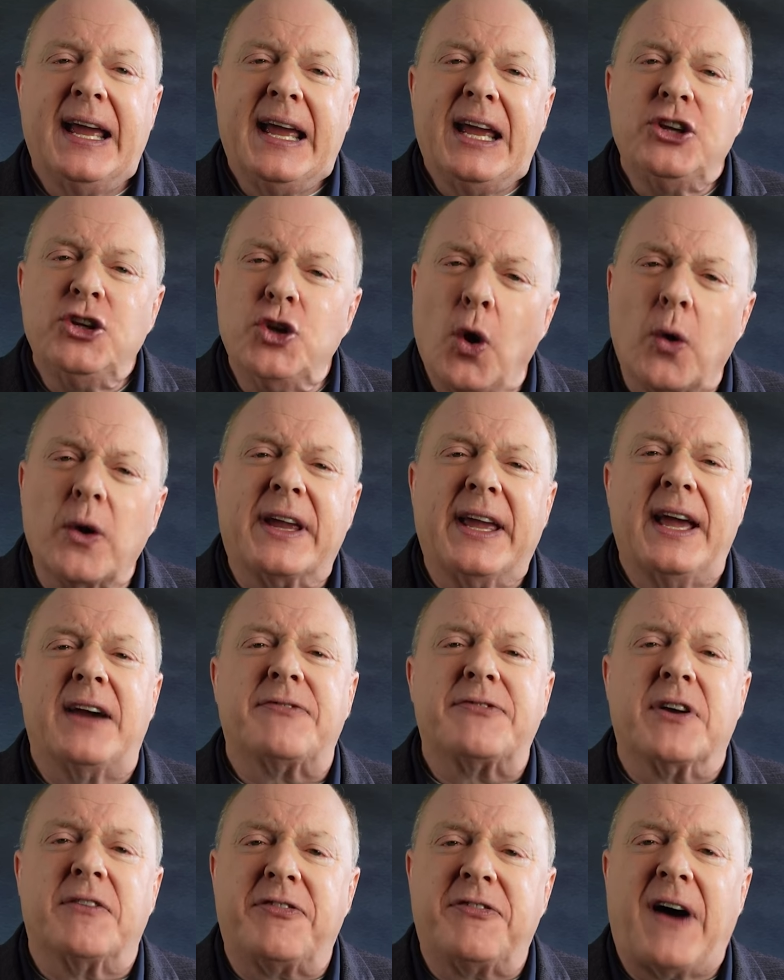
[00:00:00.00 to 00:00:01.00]
Your
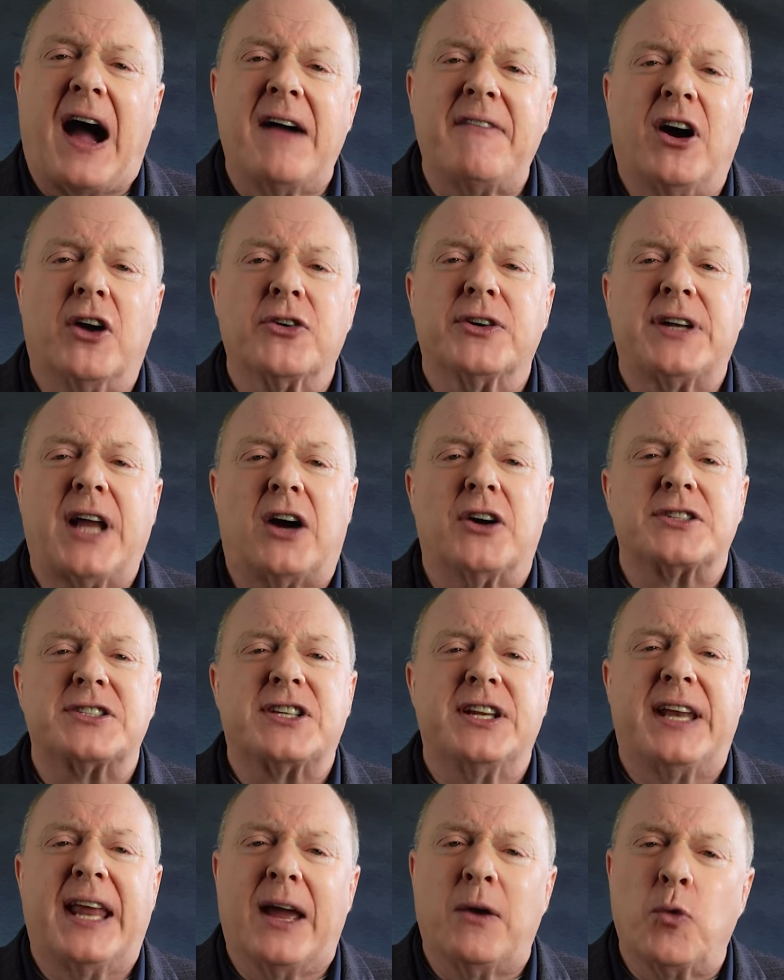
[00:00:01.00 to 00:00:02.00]
gift of $500
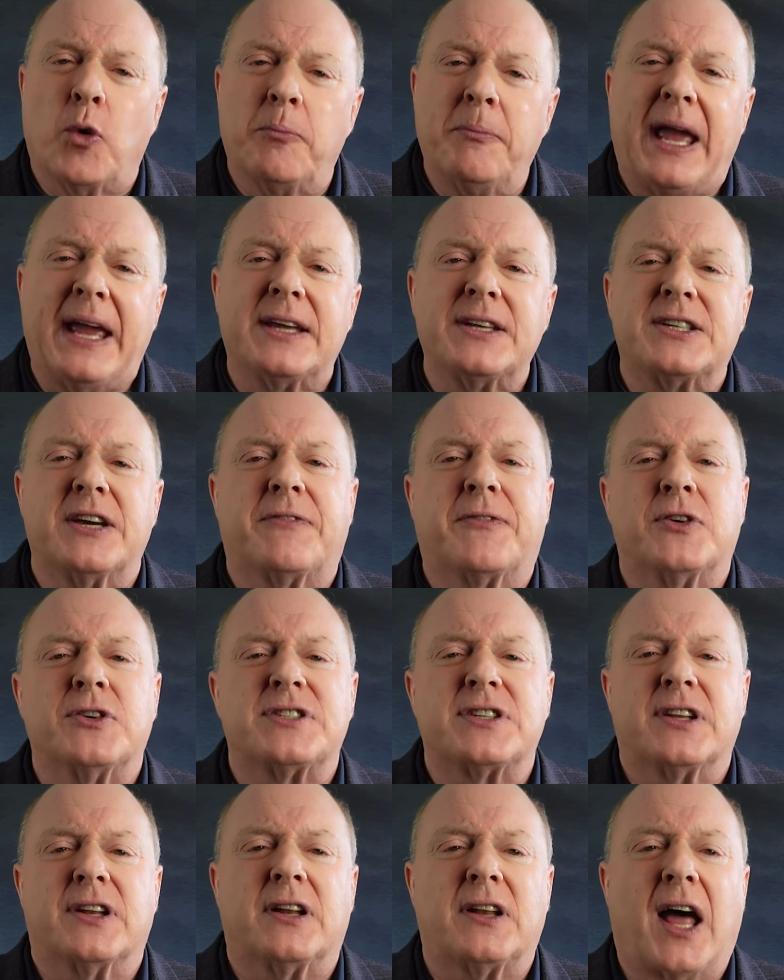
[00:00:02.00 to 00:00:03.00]
today will make a
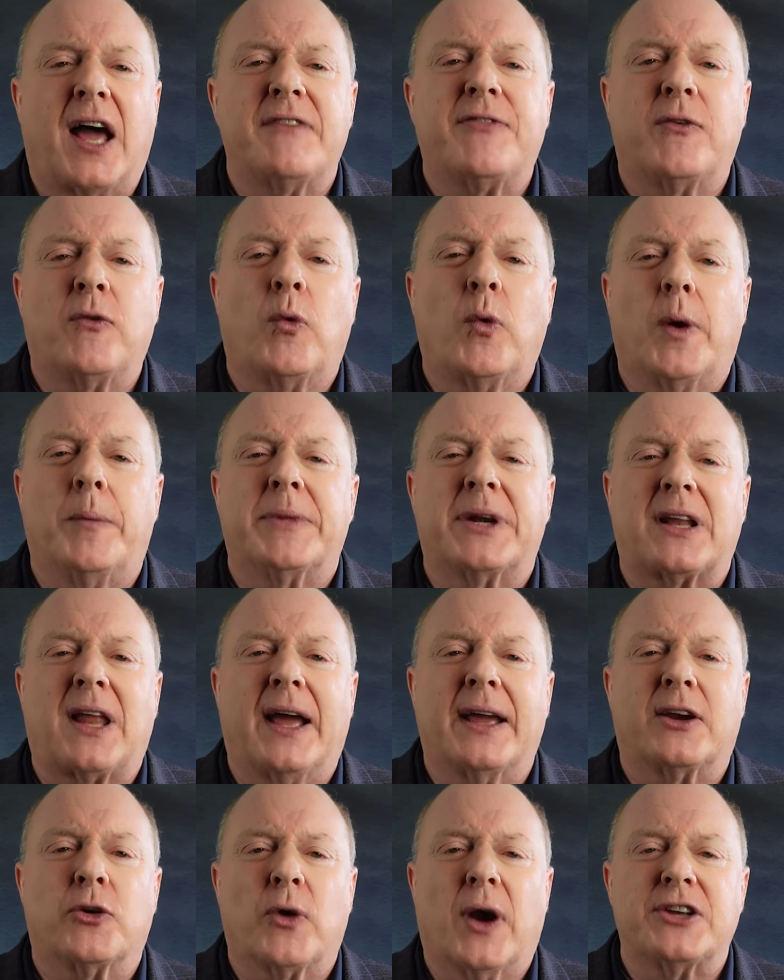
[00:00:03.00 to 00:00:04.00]
difference in the life of a woman
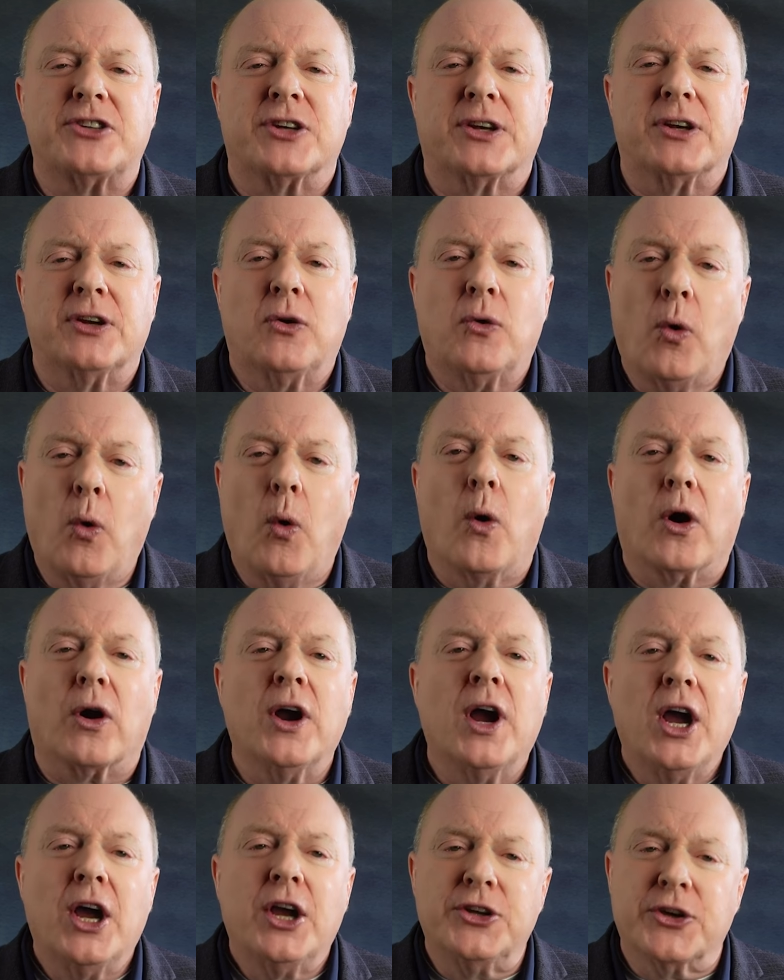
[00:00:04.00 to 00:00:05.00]
like Gretchen, or
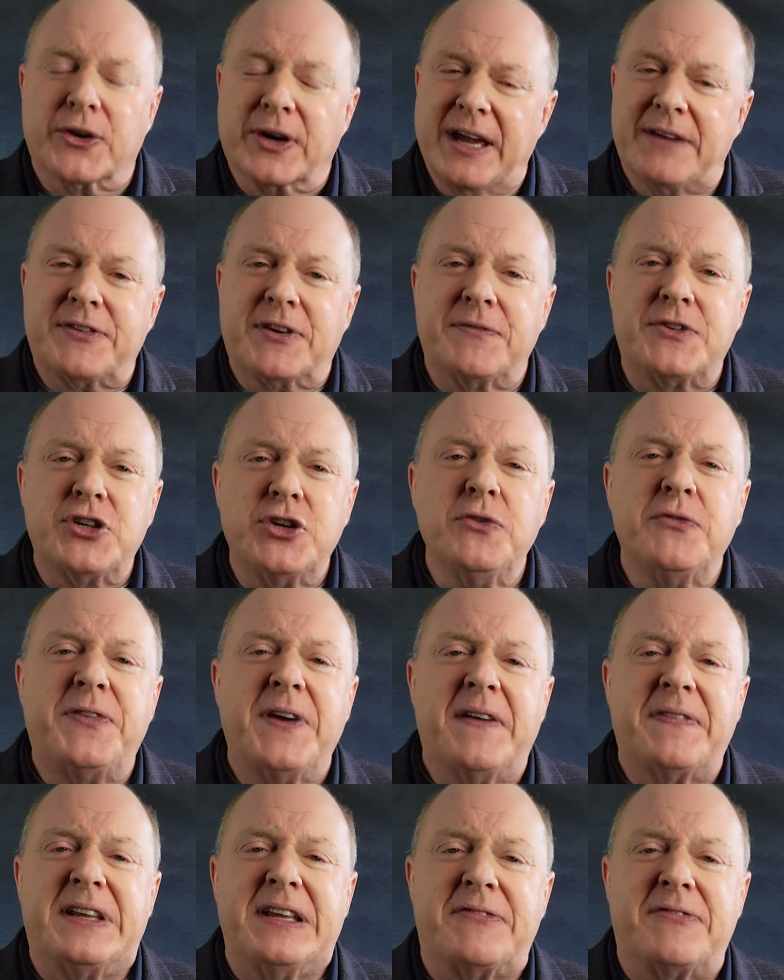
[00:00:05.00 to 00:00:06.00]
your gift of
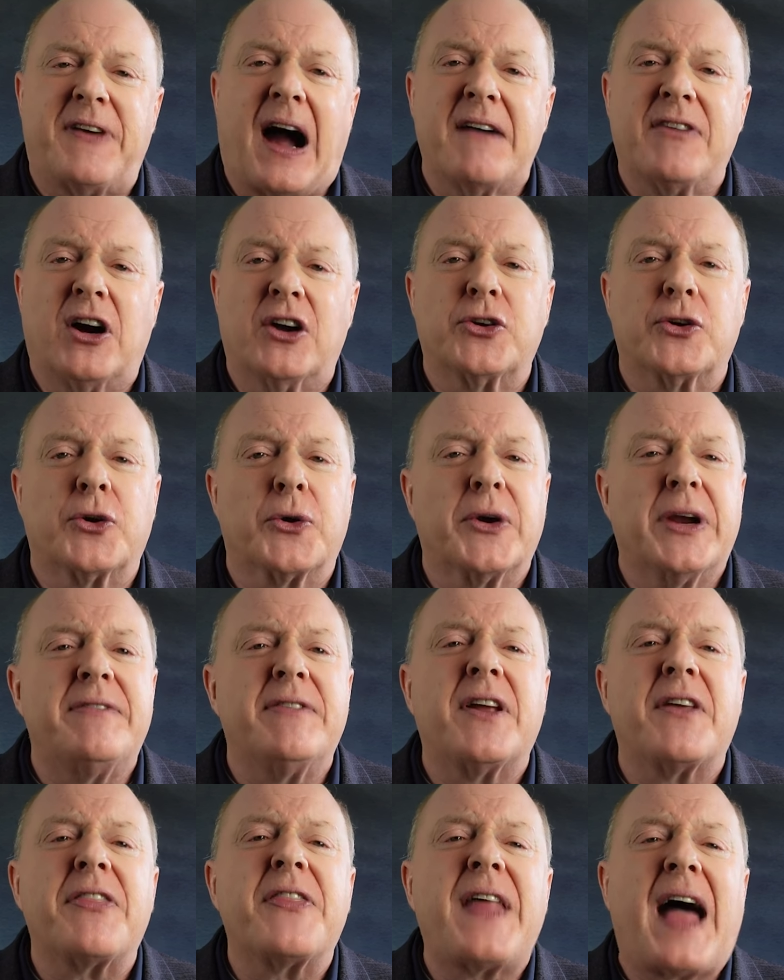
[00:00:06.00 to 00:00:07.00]
$250, $500, or
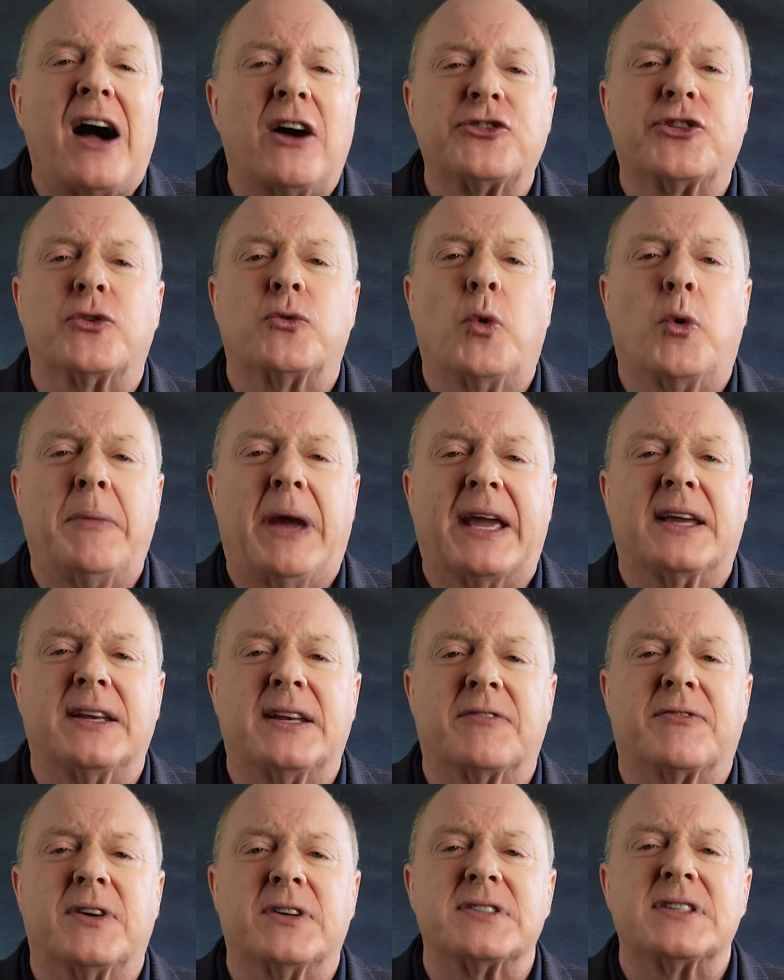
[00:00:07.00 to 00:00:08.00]
even $1,000 will make a
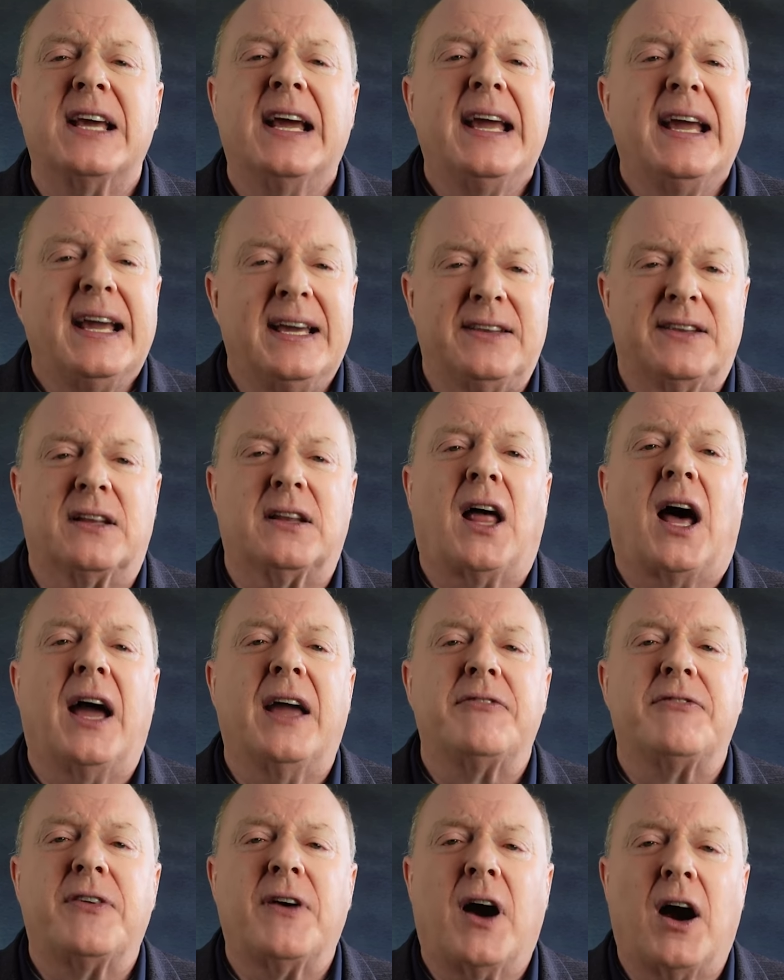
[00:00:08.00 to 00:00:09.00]
difference in the
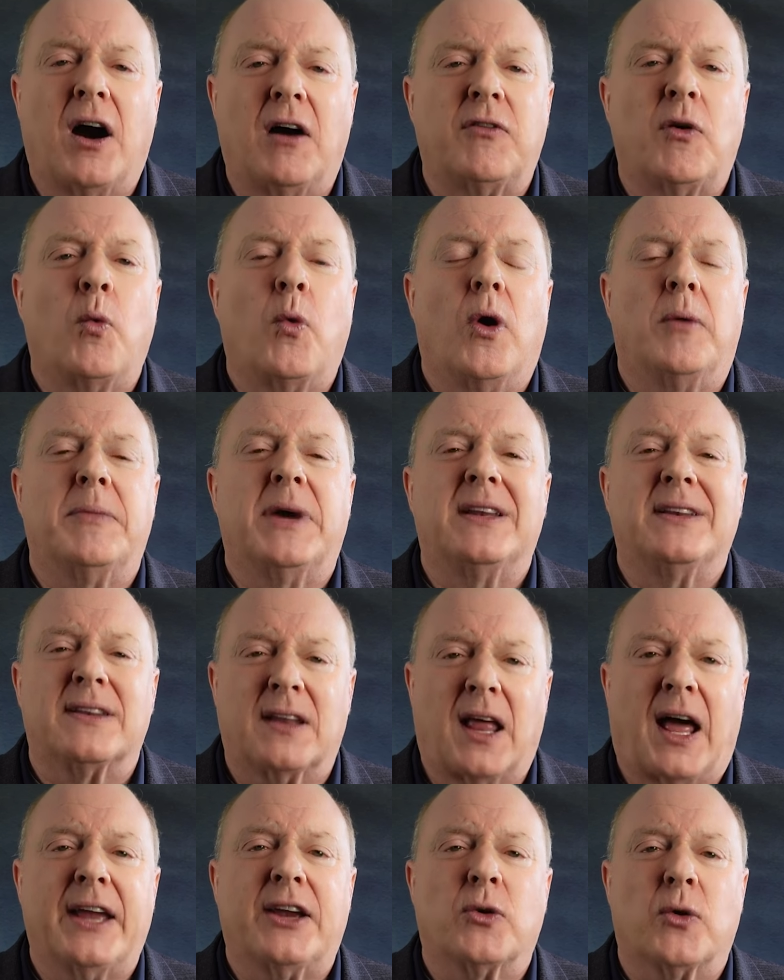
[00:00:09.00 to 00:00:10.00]
life of a woman
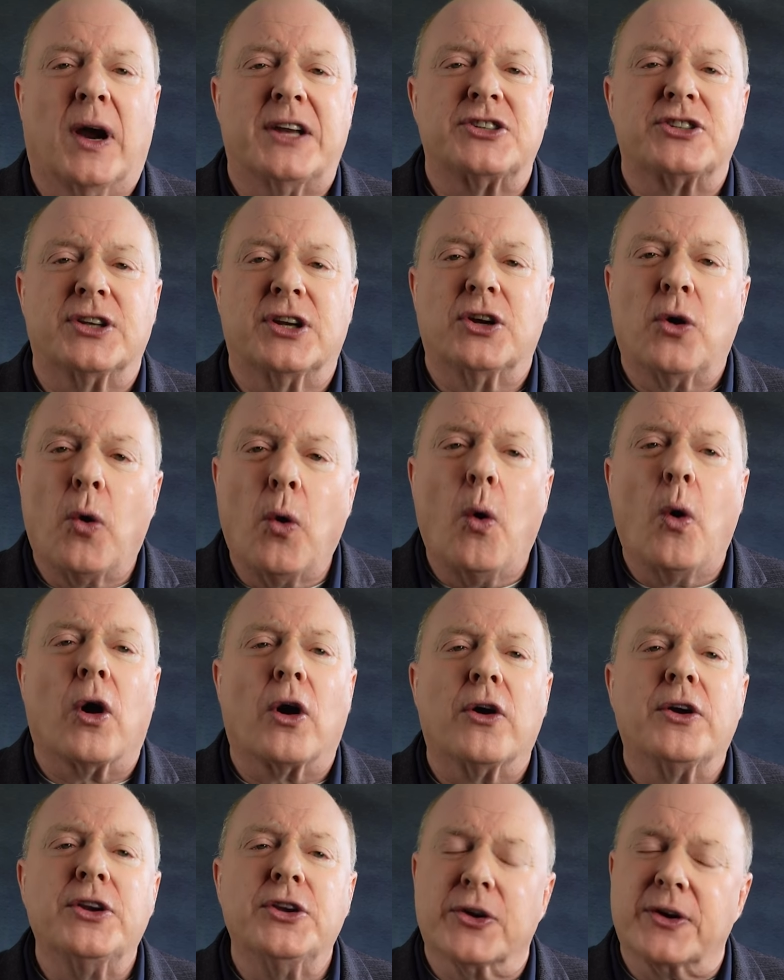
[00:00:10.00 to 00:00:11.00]
like Gretchen,
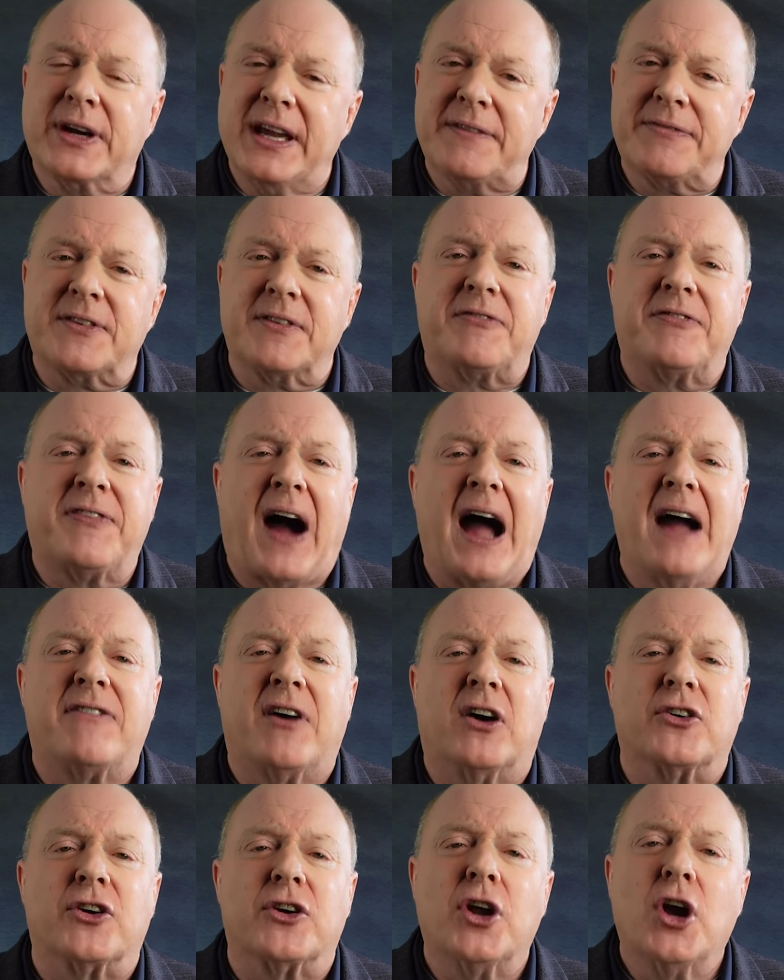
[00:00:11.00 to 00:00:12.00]
or your gift of
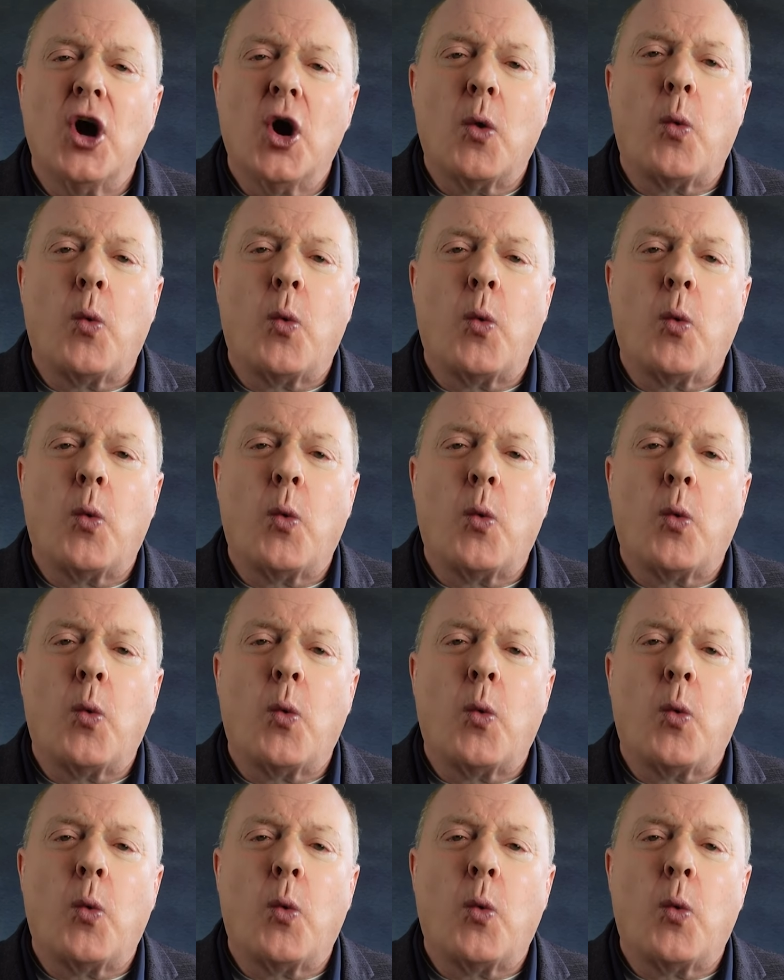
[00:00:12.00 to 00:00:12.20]
$500,